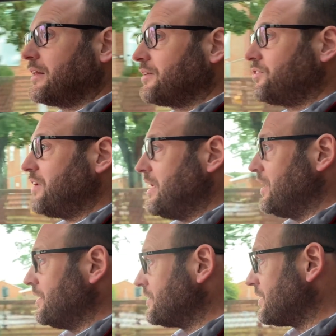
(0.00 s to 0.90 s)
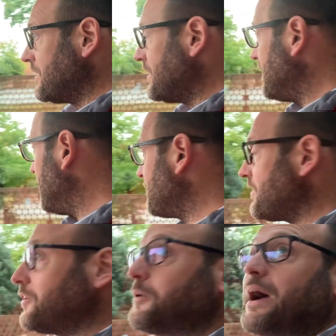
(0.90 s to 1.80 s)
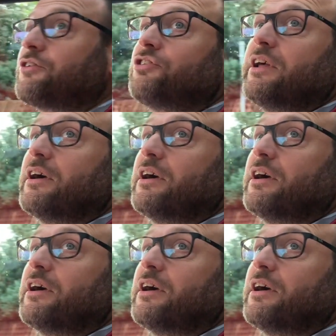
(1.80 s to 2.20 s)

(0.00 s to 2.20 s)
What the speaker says: see that there's actually